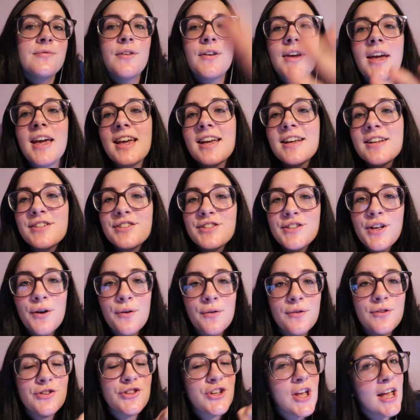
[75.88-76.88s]
Okay,
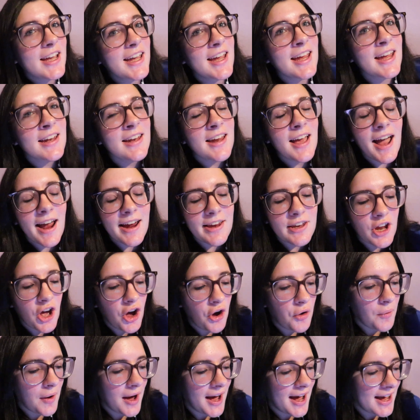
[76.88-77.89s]
so check in. I
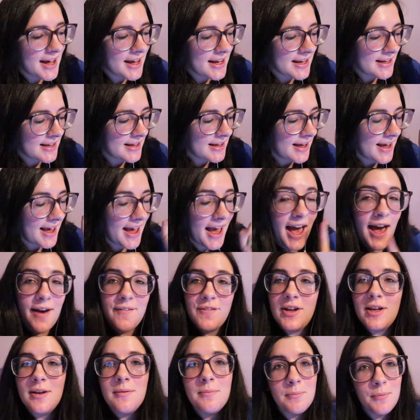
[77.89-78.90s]
know I
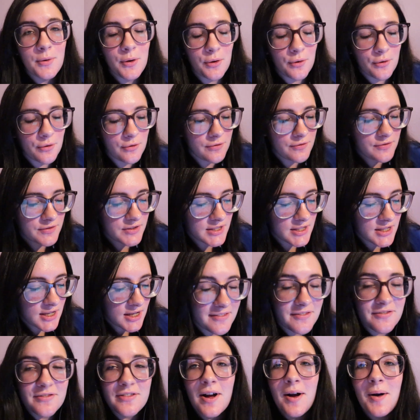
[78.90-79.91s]
haven't moved
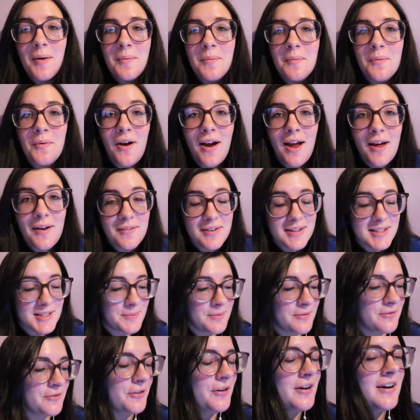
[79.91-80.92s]
from where I was
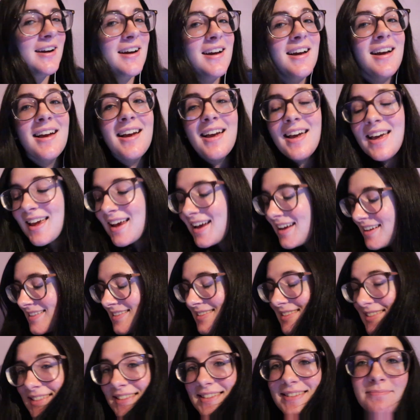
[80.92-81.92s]
before.
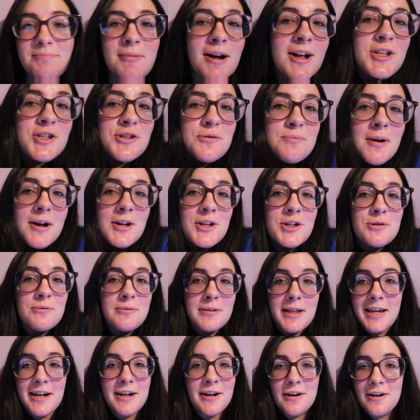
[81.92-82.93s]
It's much, much
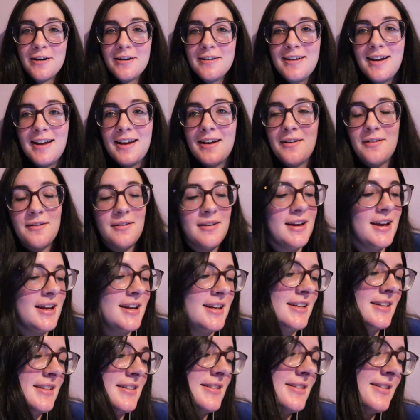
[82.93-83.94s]
later now.
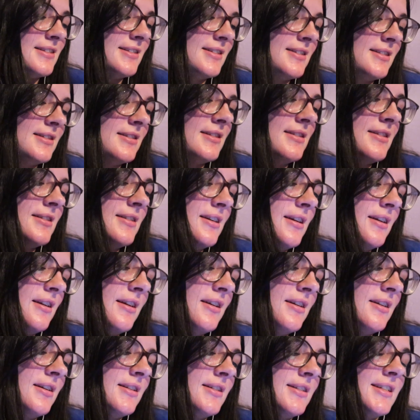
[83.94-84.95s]
It is
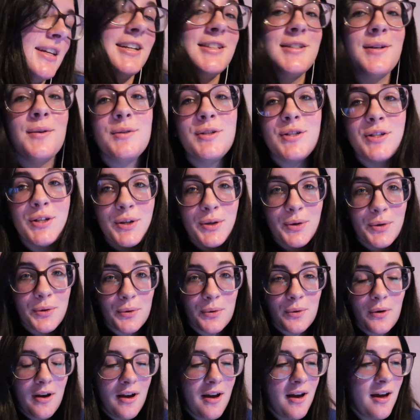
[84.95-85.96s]

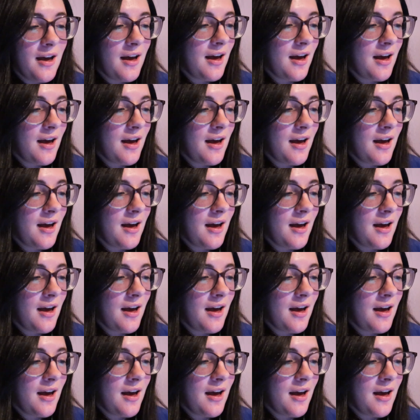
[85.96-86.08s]
6:02.